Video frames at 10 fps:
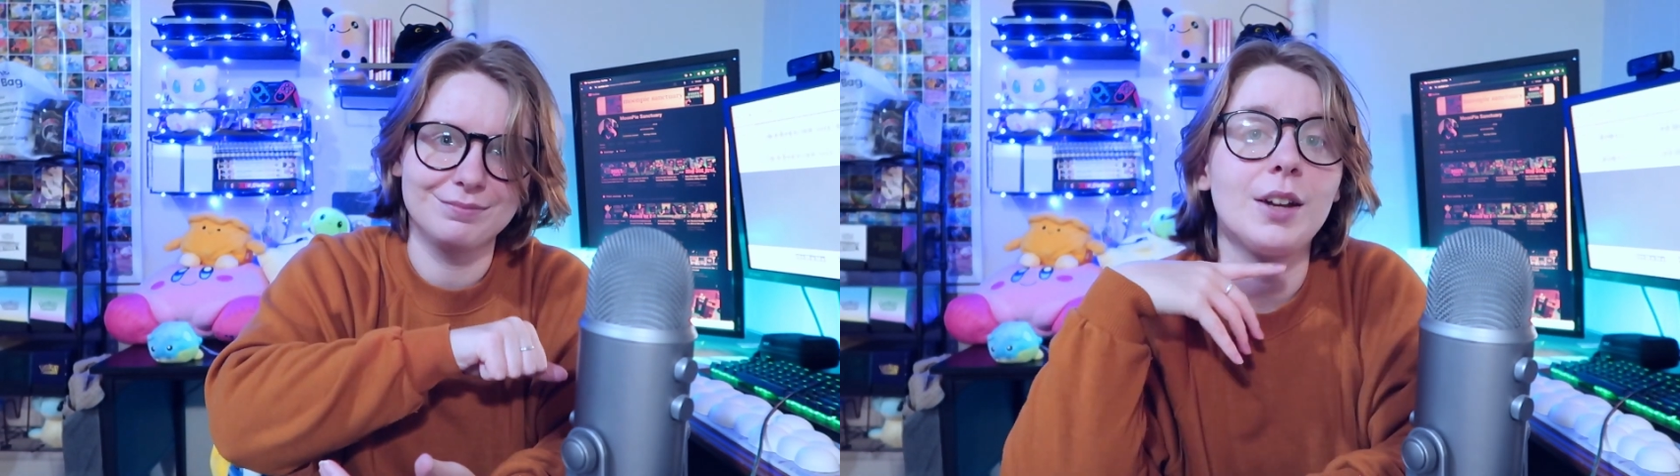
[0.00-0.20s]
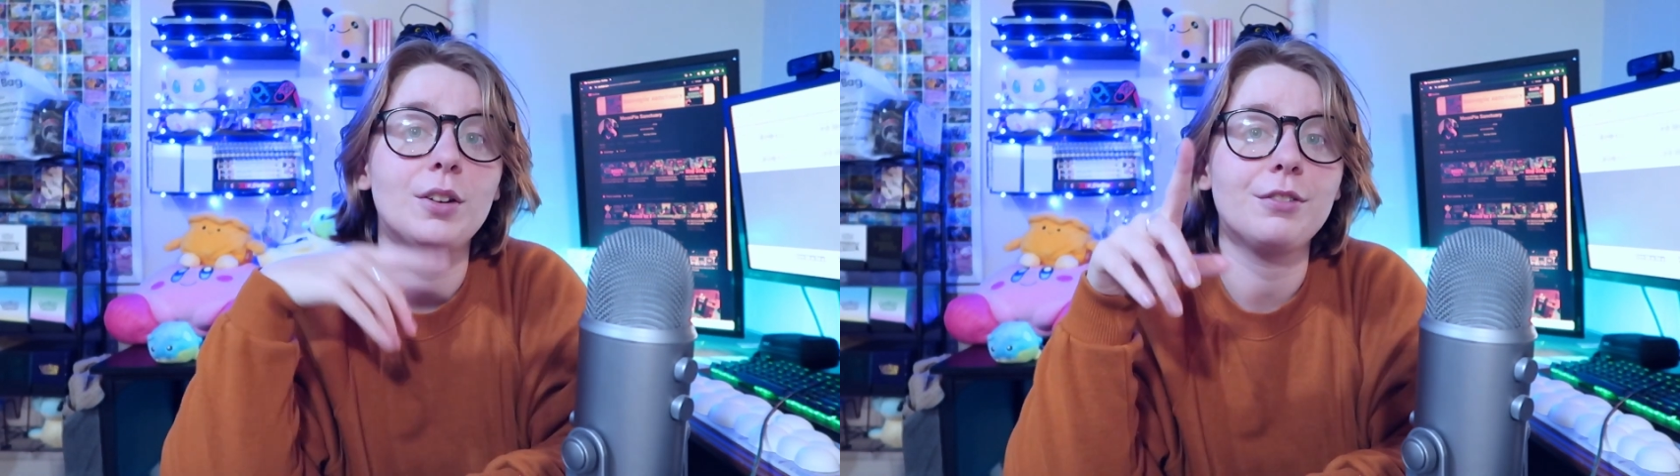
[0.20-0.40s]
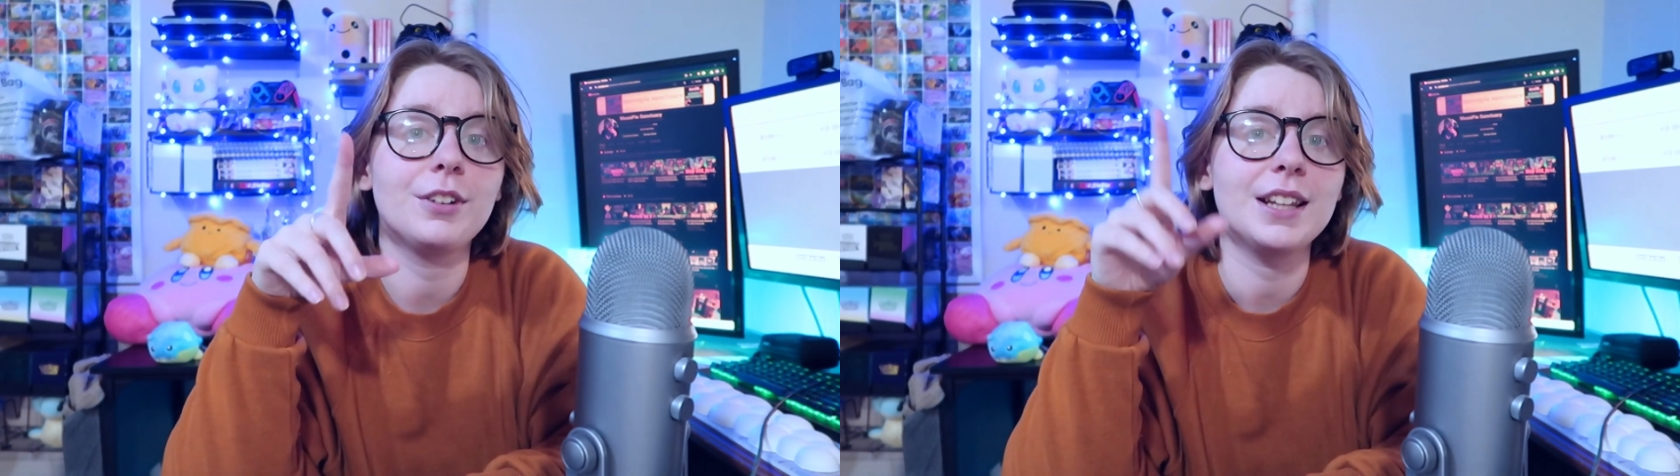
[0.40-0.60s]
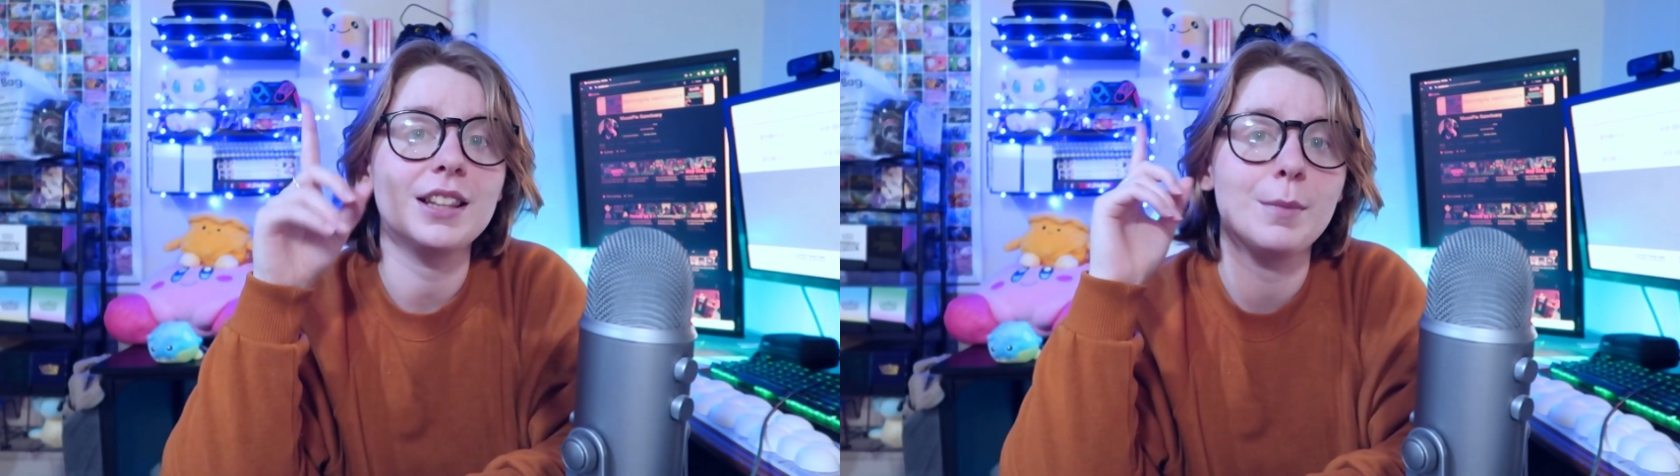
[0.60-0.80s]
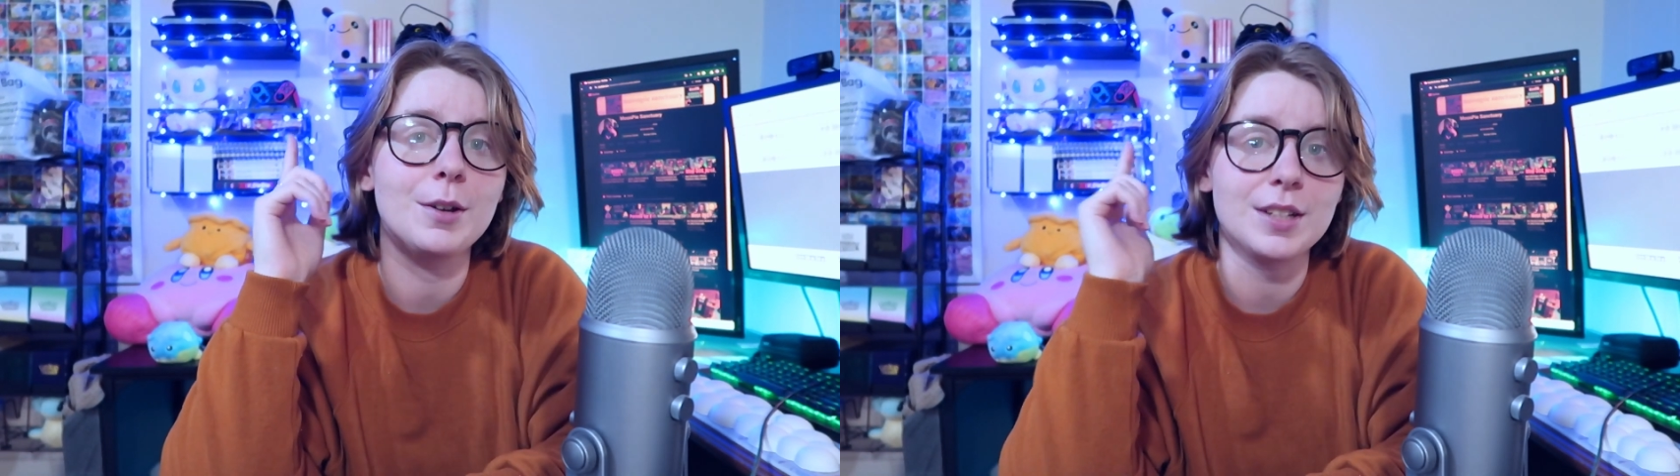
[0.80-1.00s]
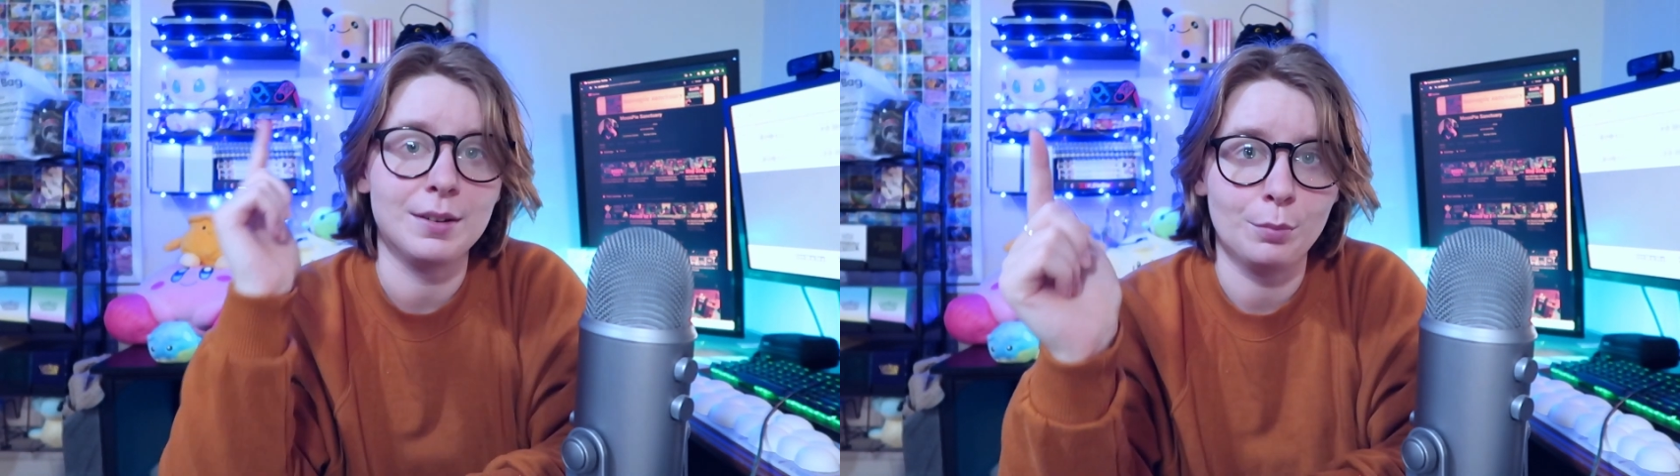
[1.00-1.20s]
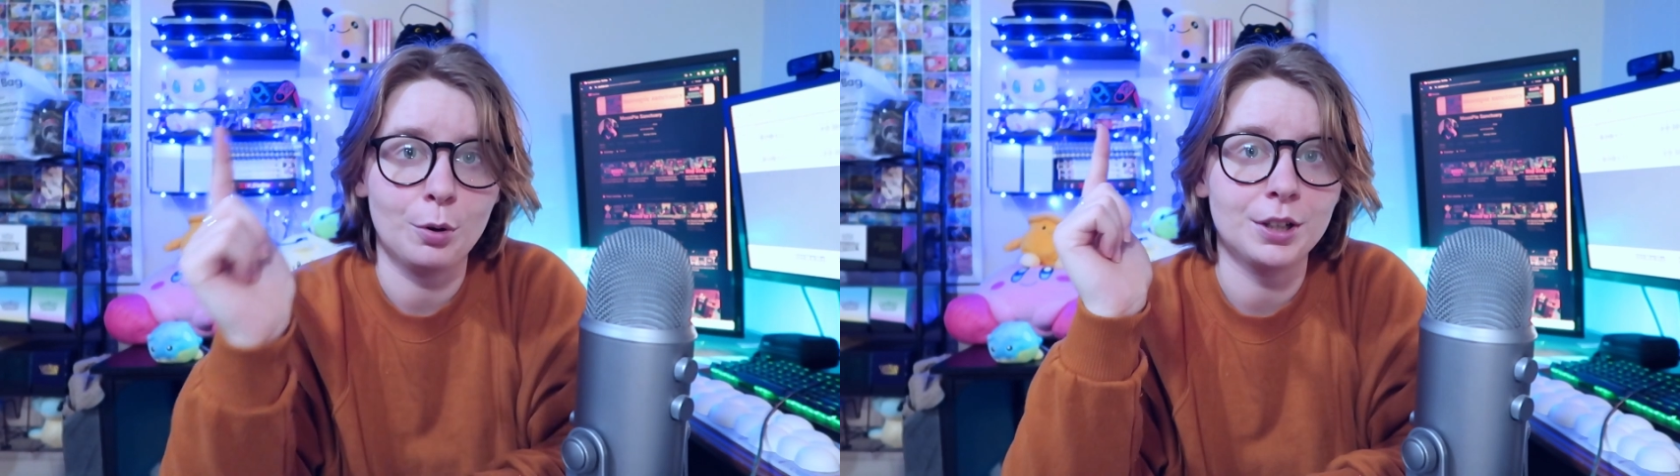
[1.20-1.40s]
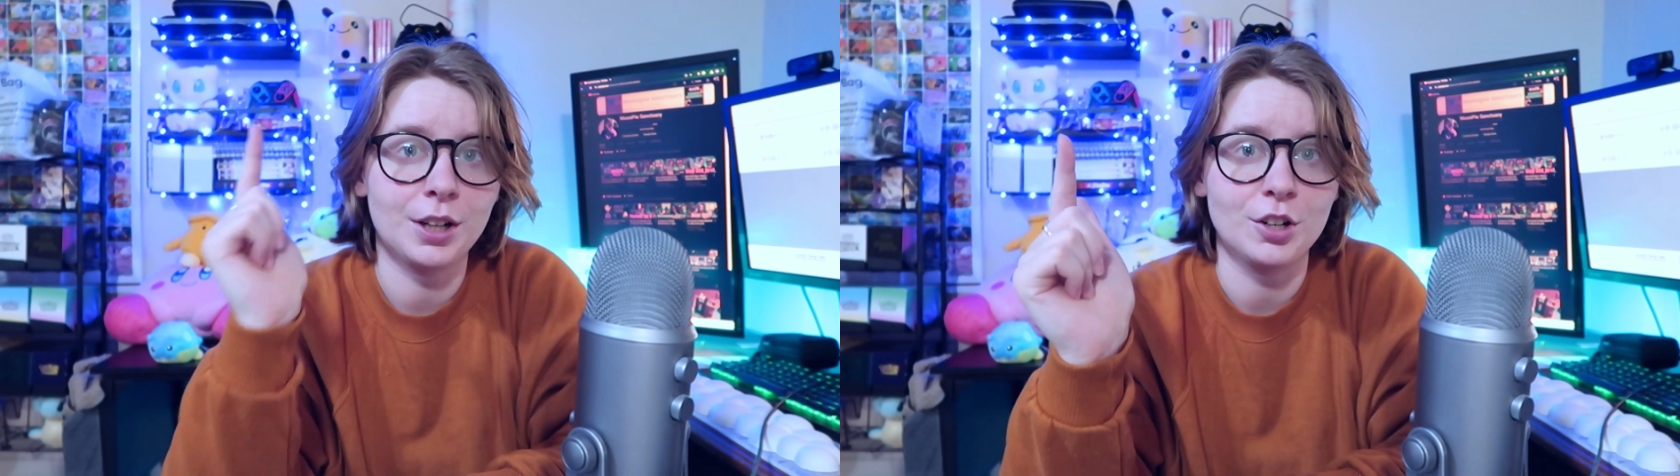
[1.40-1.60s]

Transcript: Now, don't forget the most important